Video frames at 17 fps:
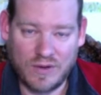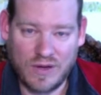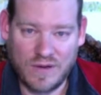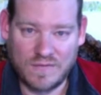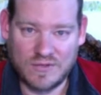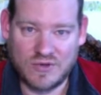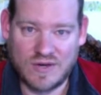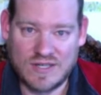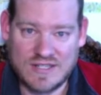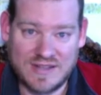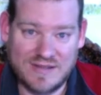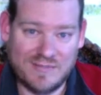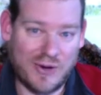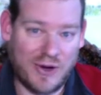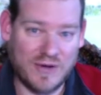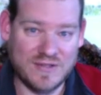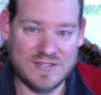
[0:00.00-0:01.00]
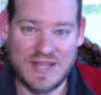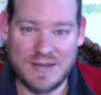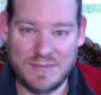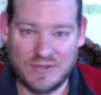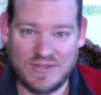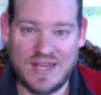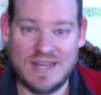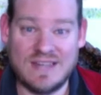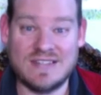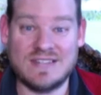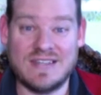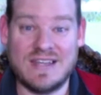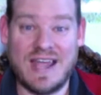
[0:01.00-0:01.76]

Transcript: of addressing them all simultaneously